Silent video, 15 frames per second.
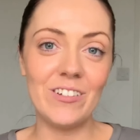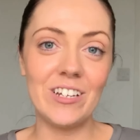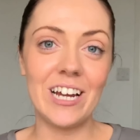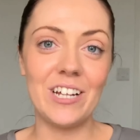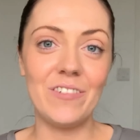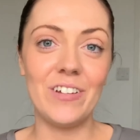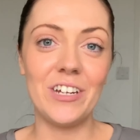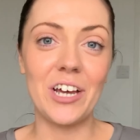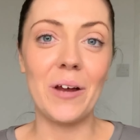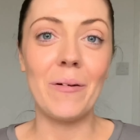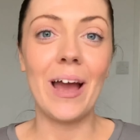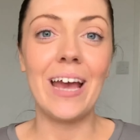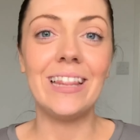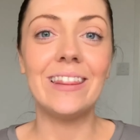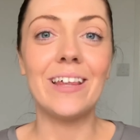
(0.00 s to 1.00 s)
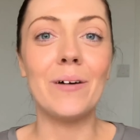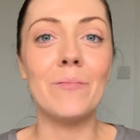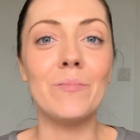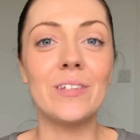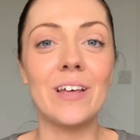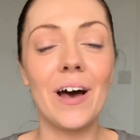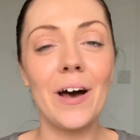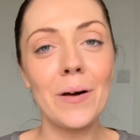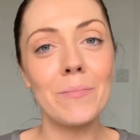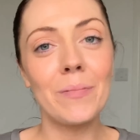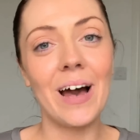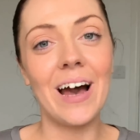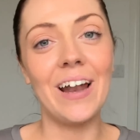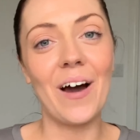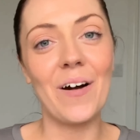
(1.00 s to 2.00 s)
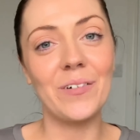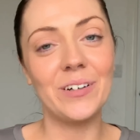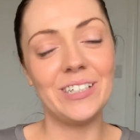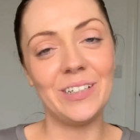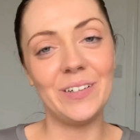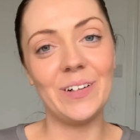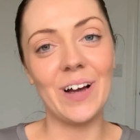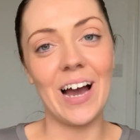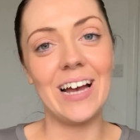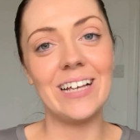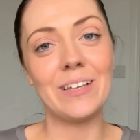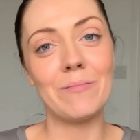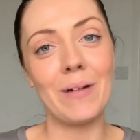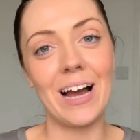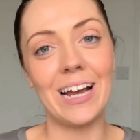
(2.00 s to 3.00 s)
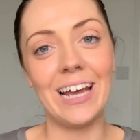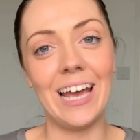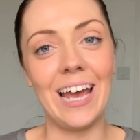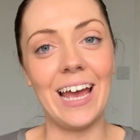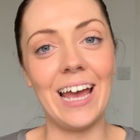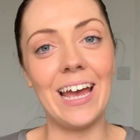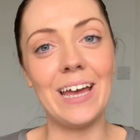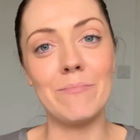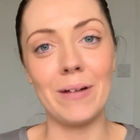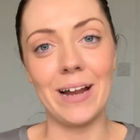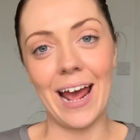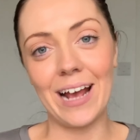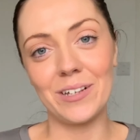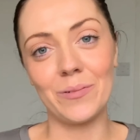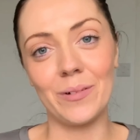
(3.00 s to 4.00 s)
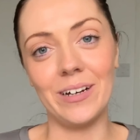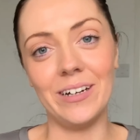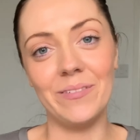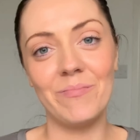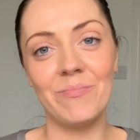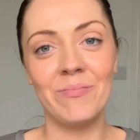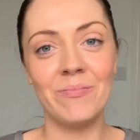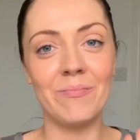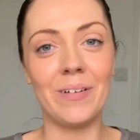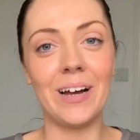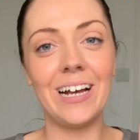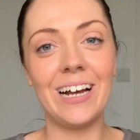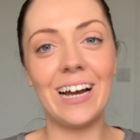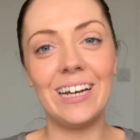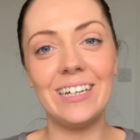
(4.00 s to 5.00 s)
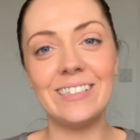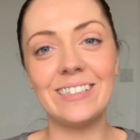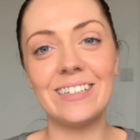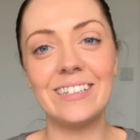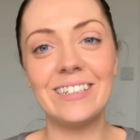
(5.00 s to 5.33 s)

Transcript: today's video a thumbs up and I'll see you guys back here in my next one. Bye guys!